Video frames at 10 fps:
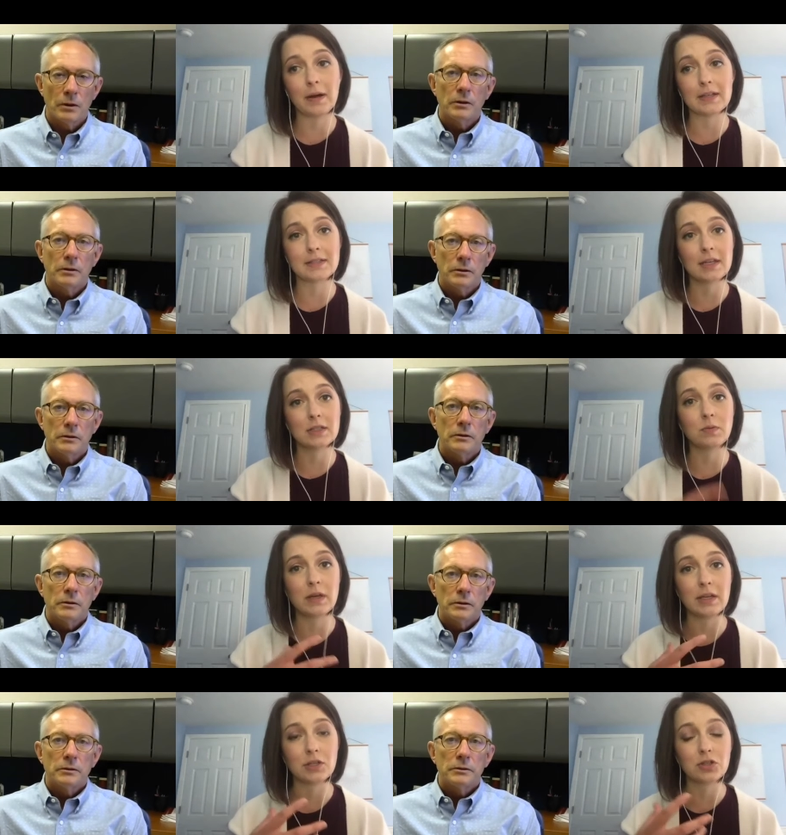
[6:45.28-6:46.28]
Speaker 1: us as
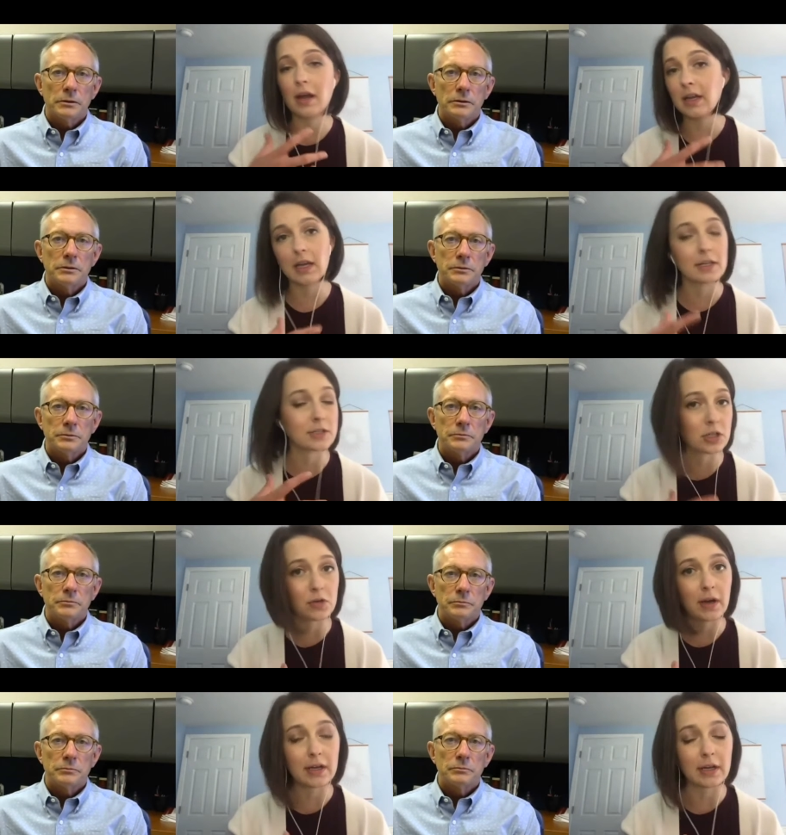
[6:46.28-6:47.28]
we try to
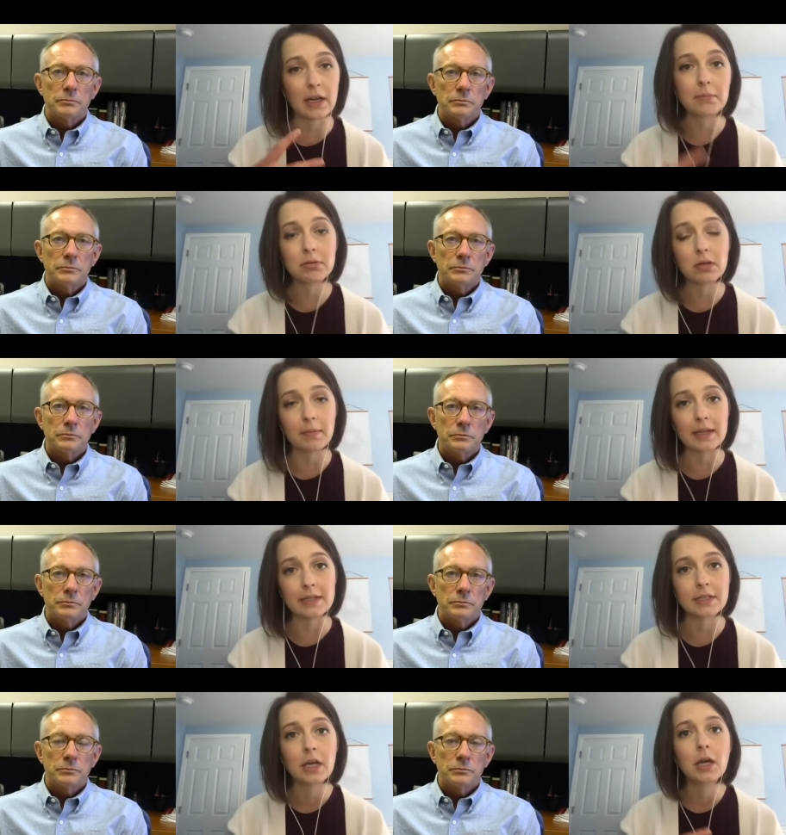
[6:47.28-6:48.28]
integrate and implement
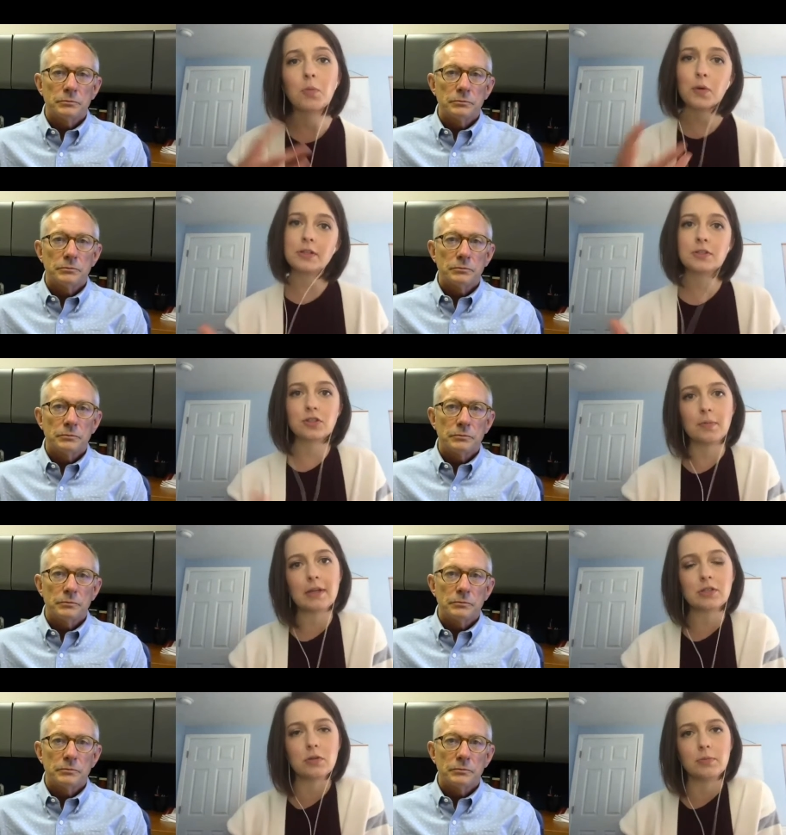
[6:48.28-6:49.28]
more
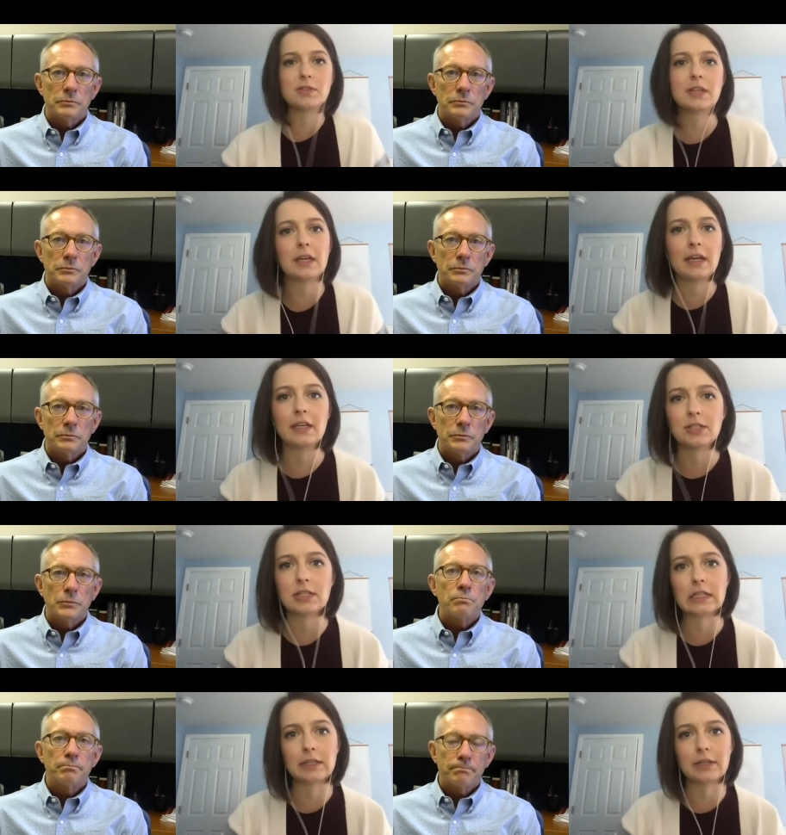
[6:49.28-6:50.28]
instrumental music into
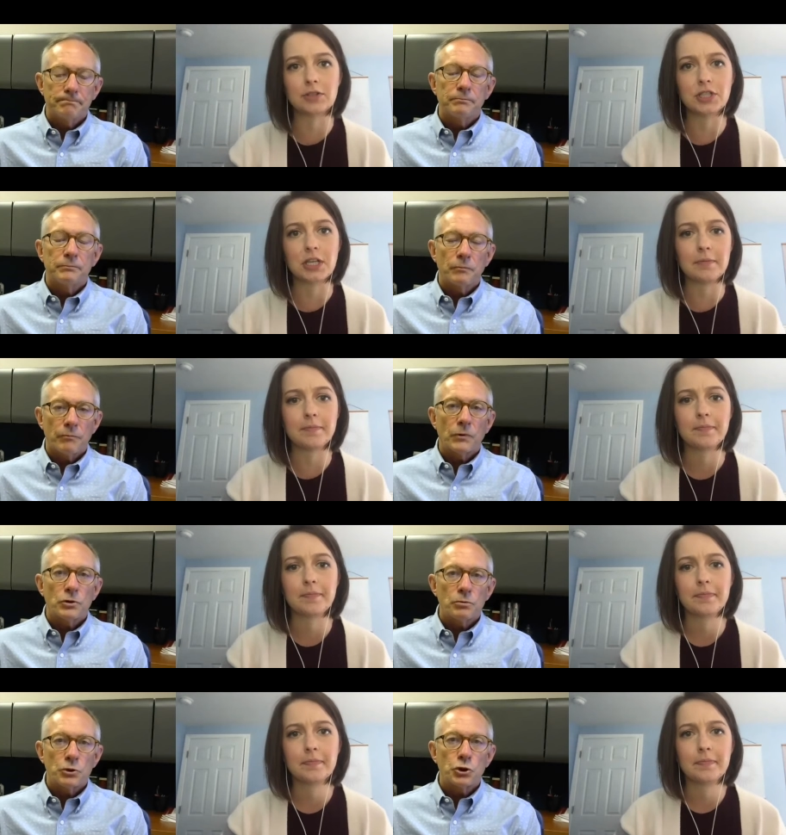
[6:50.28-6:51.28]
the liturgy?
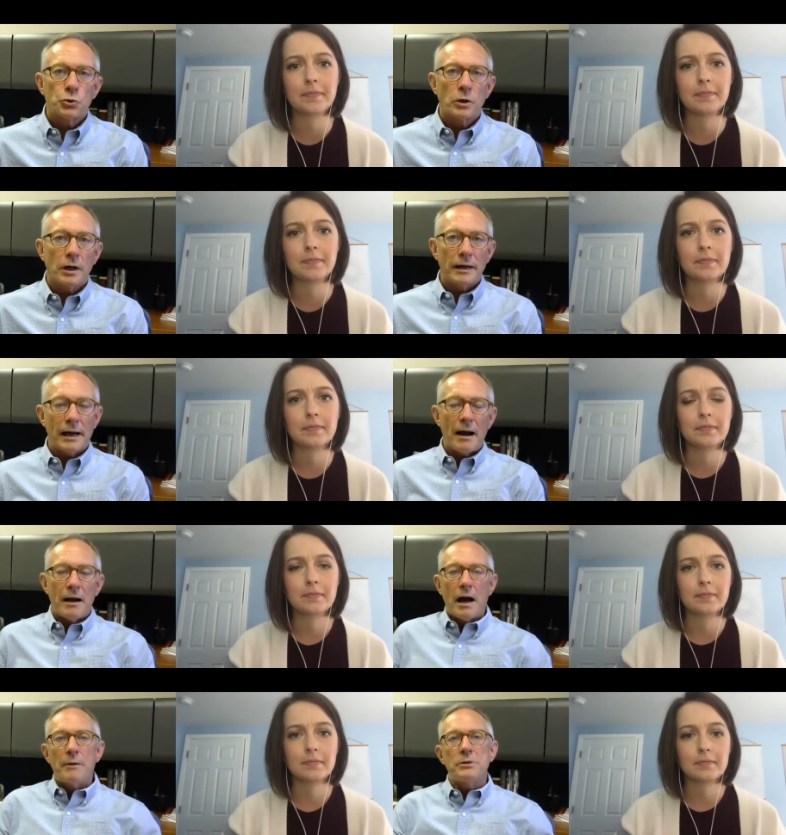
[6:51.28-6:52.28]
Speaker 2: Sure. I,
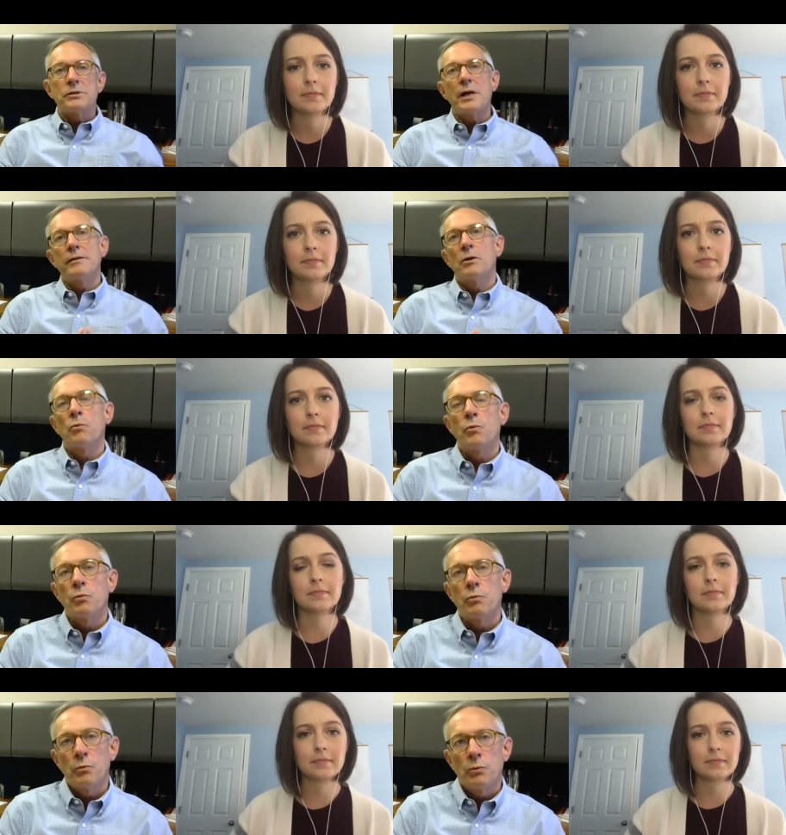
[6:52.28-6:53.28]
I would say that,
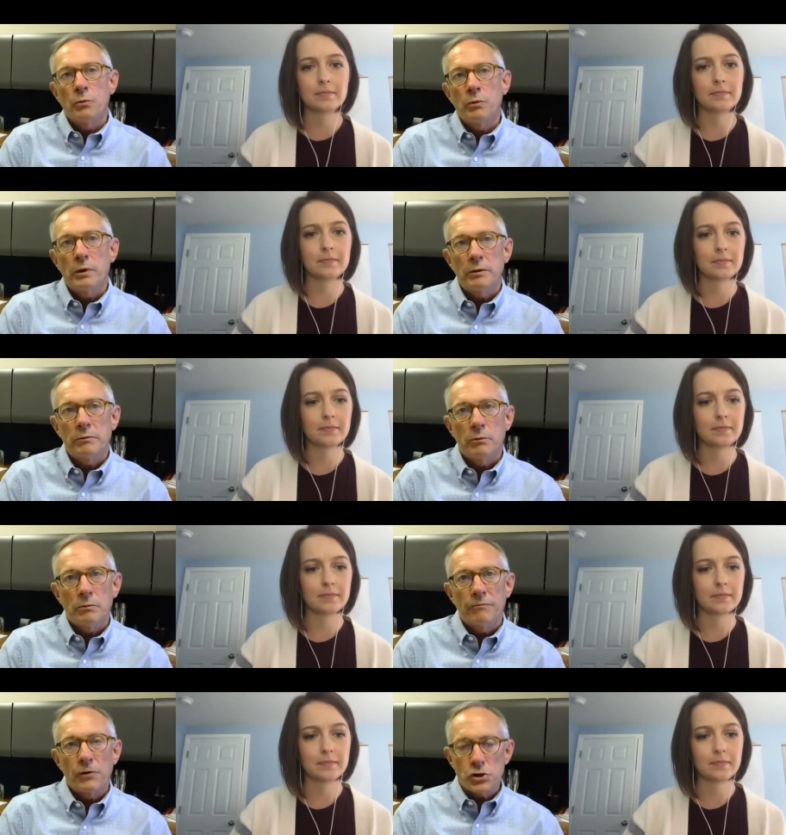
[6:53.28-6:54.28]

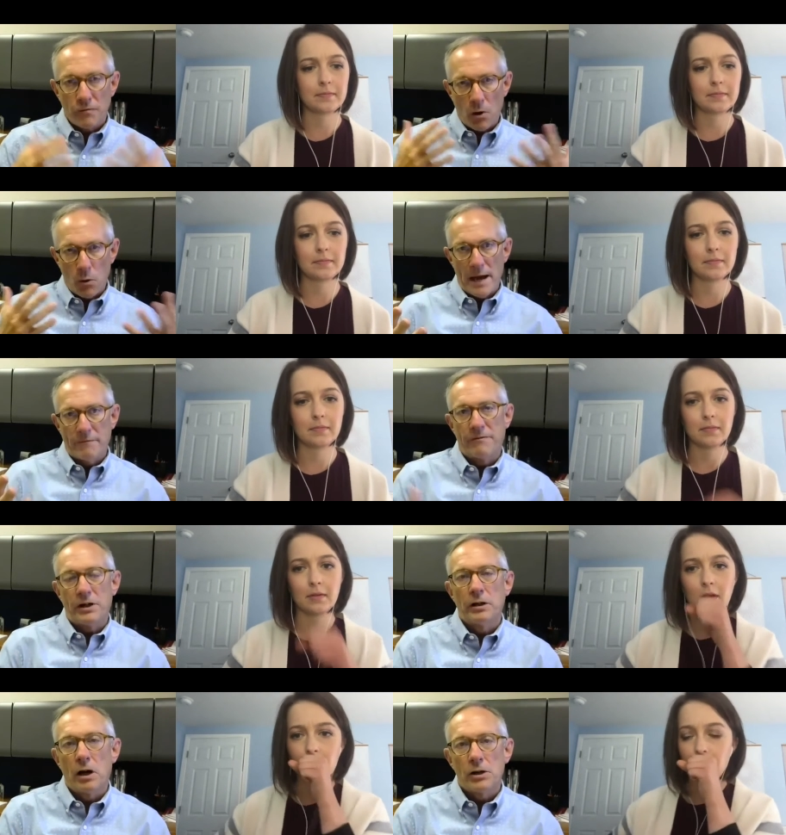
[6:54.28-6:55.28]
first of all, we have a very
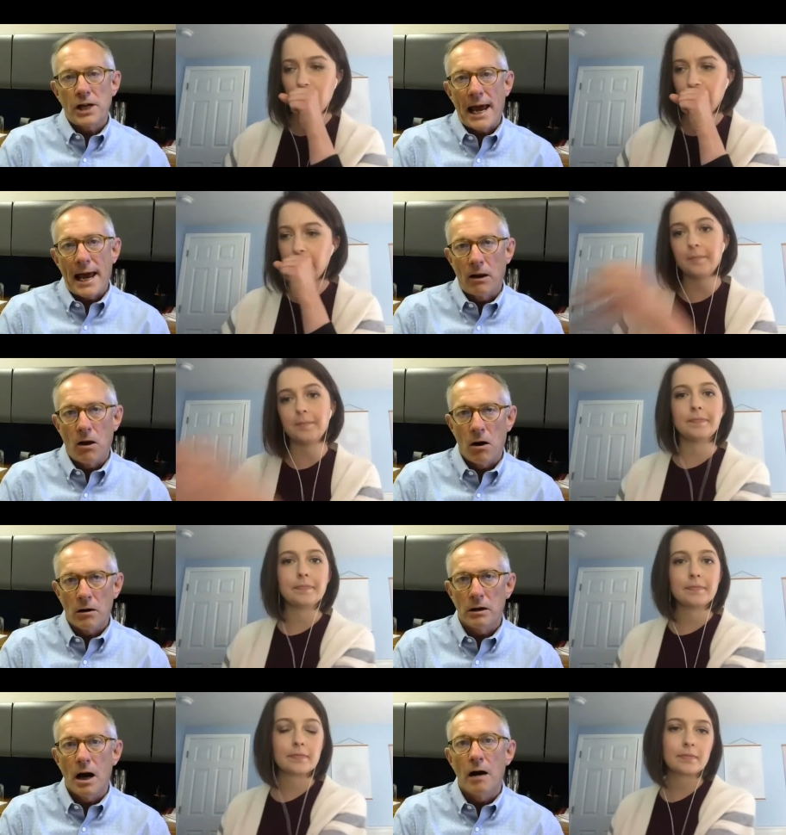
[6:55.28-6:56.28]
large catalog
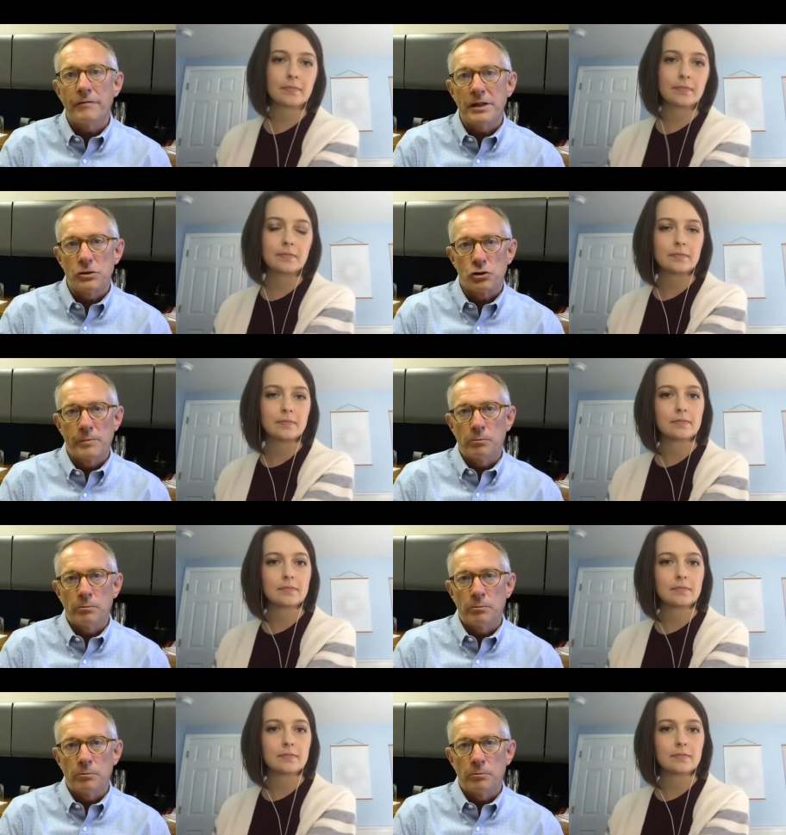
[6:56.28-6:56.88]
of instrumental